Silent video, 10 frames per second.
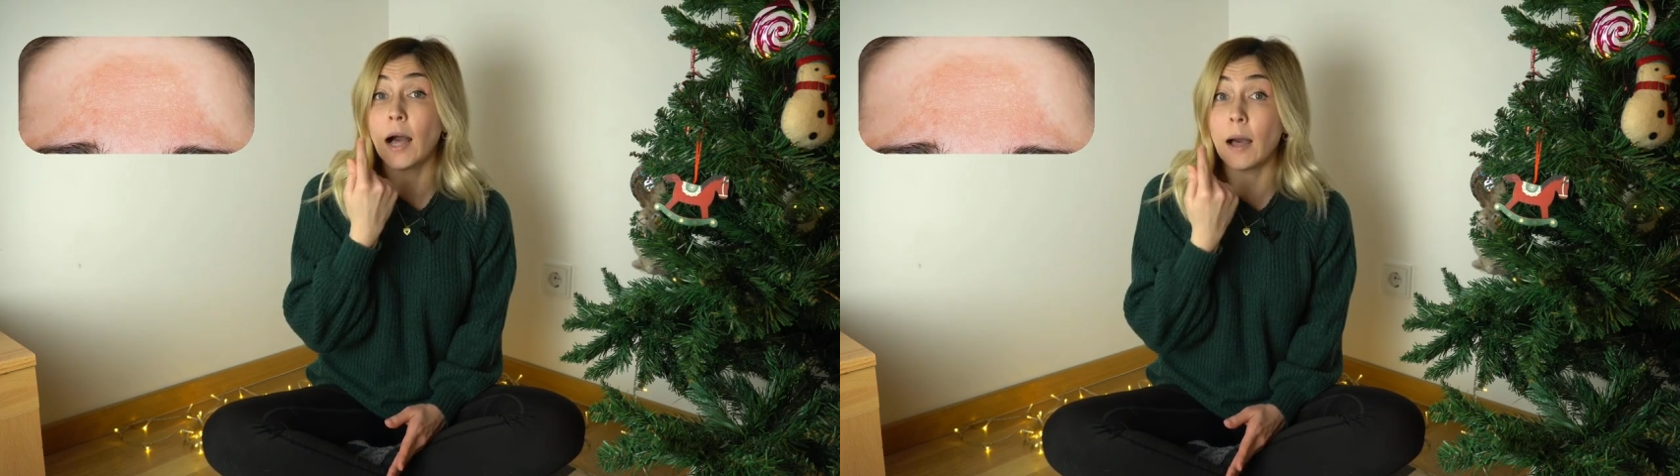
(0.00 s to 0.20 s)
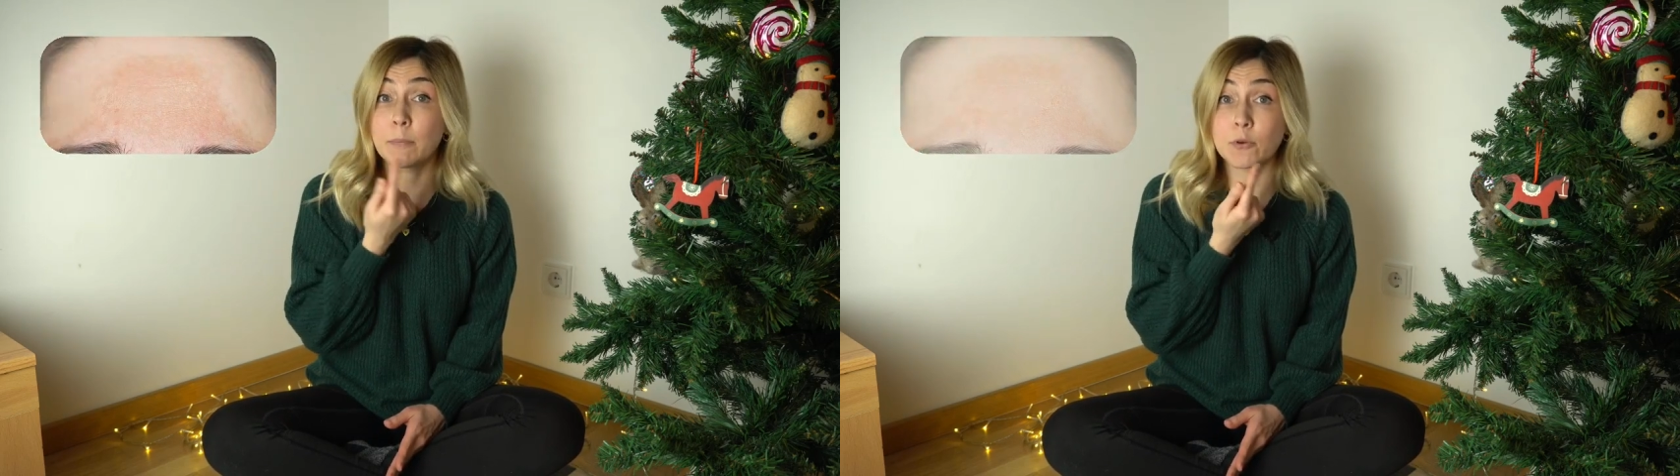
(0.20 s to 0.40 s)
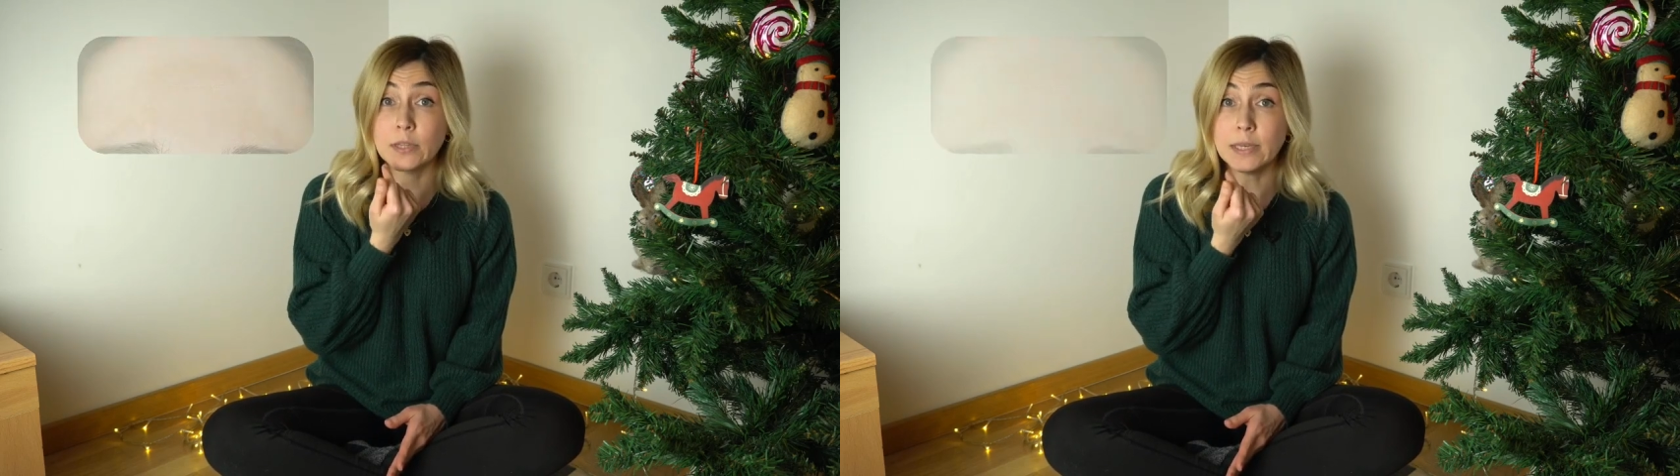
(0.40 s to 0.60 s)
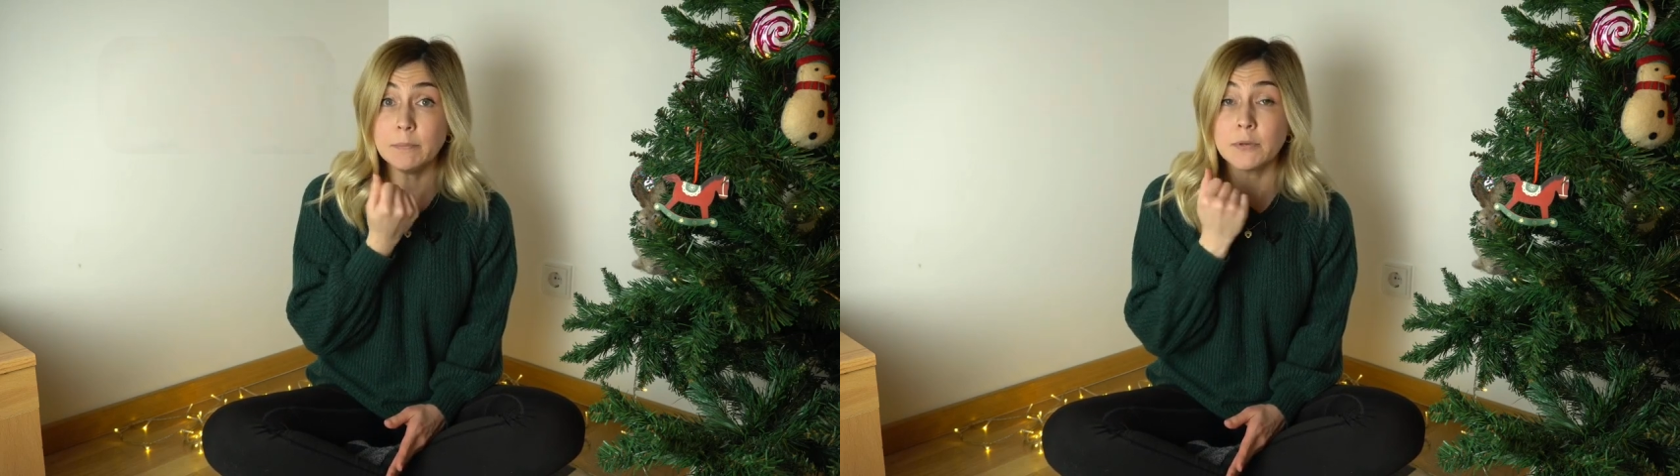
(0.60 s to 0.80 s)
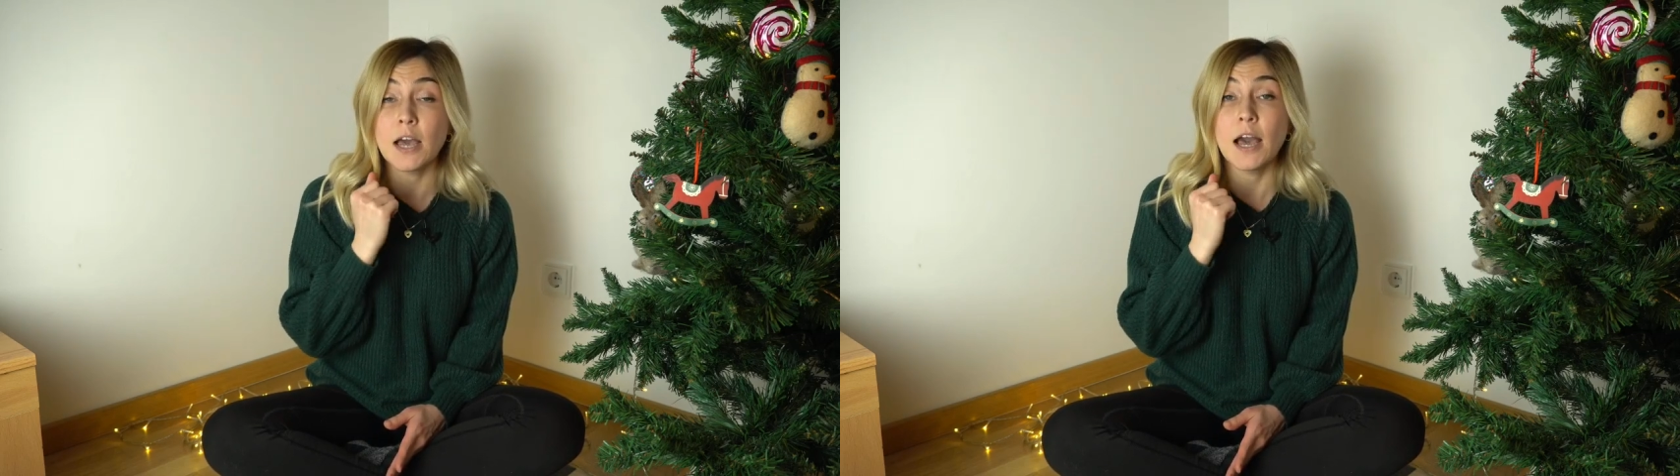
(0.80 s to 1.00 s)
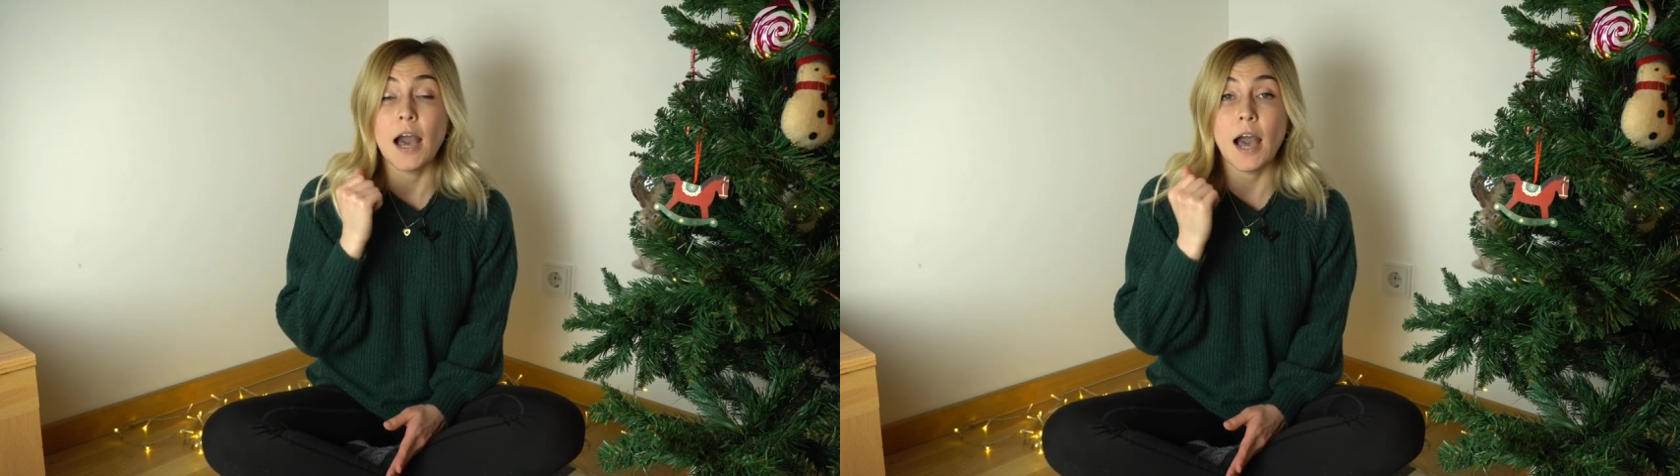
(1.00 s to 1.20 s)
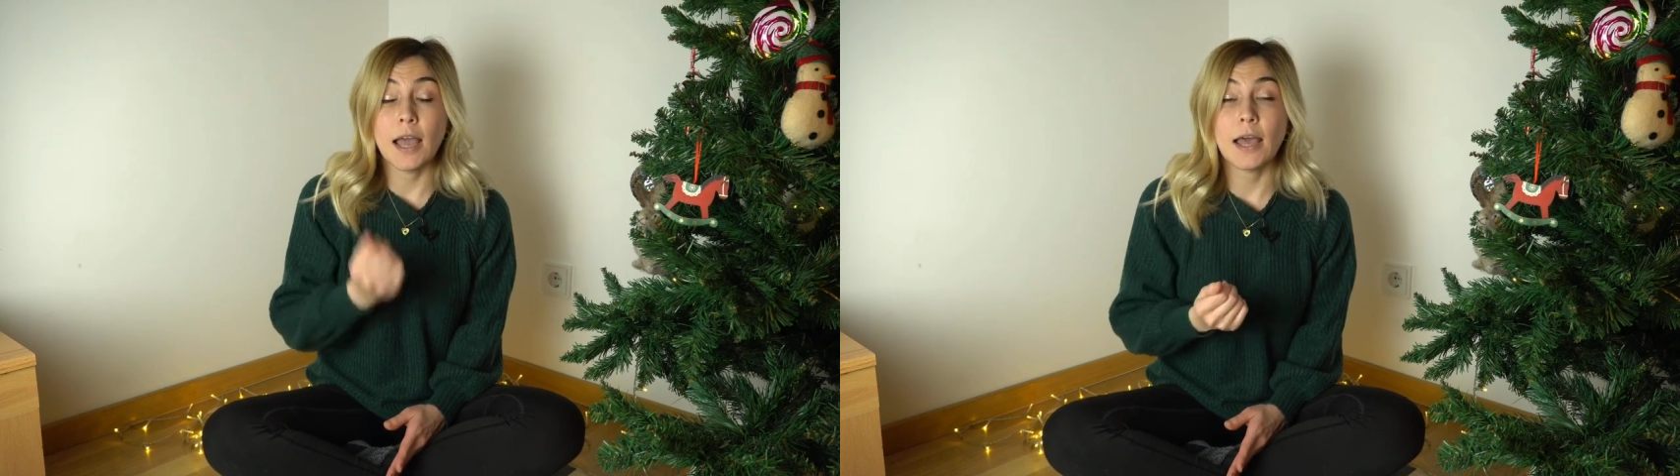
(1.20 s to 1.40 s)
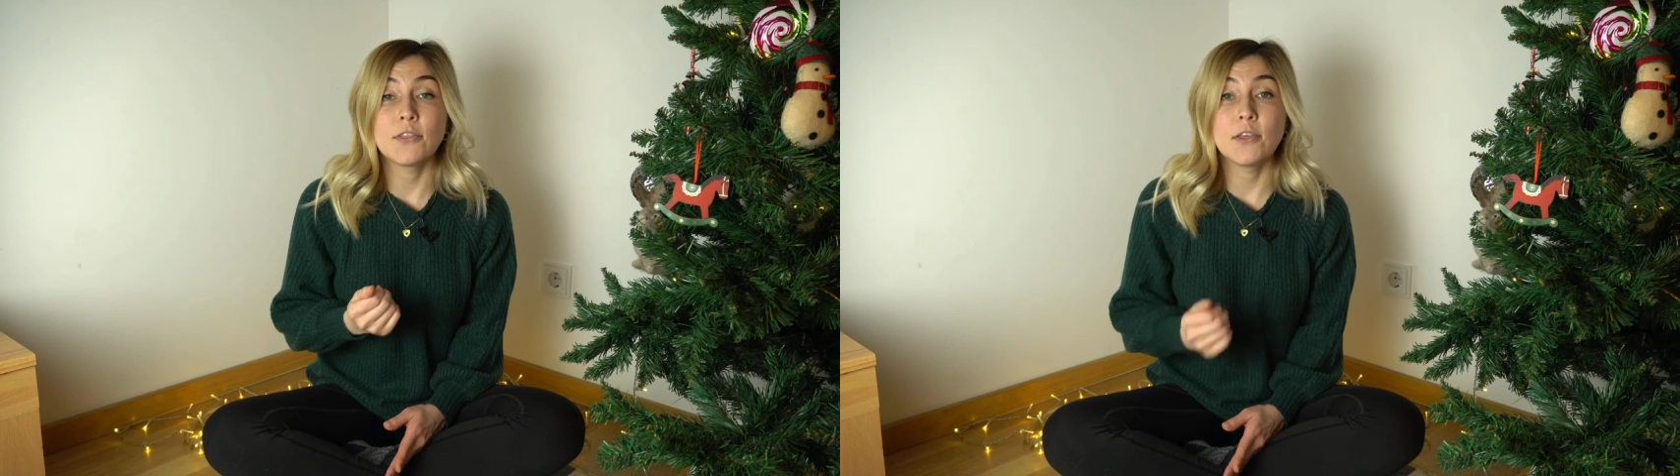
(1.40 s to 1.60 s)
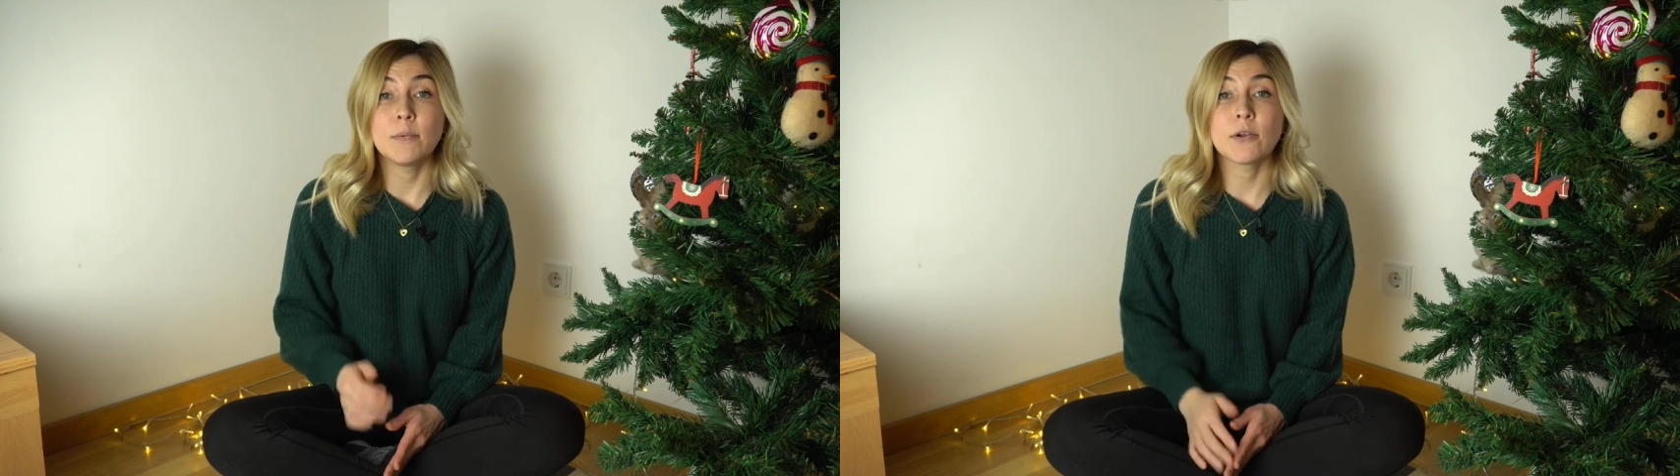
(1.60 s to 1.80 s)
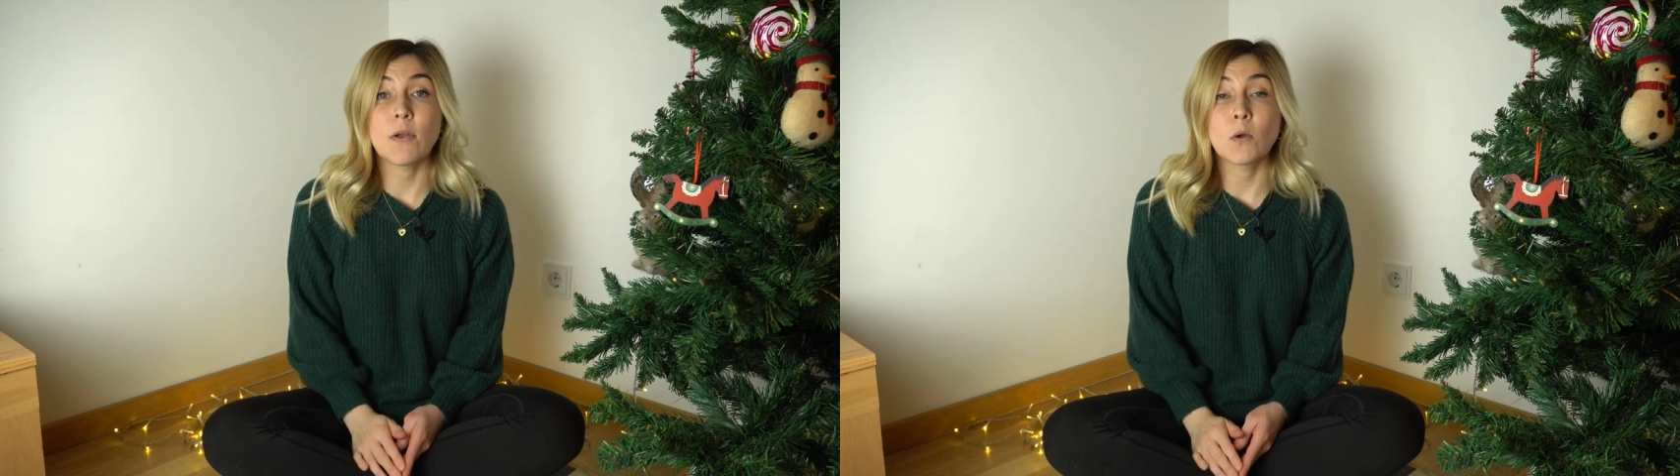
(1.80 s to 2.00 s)
upper lip. I had them
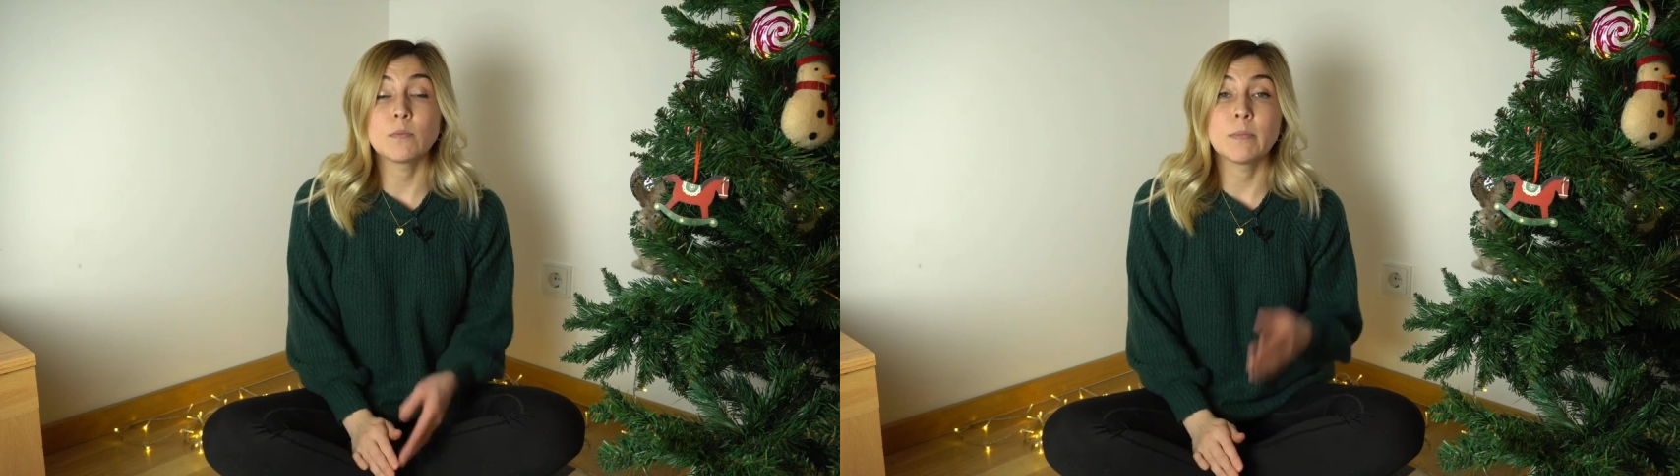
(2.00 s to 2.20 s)
around